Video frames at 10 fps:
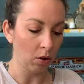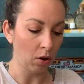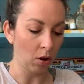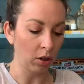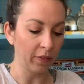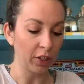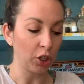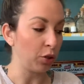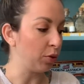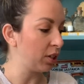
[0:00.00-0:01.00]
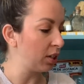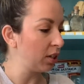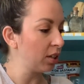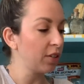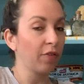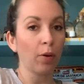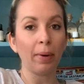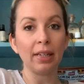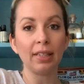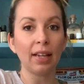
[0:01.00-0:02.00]
all of the uses for my
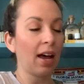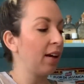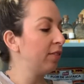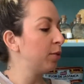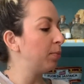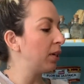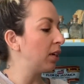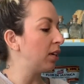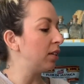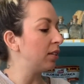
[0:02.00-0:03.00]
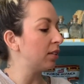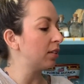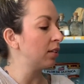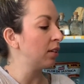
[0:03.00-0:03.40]
salves, because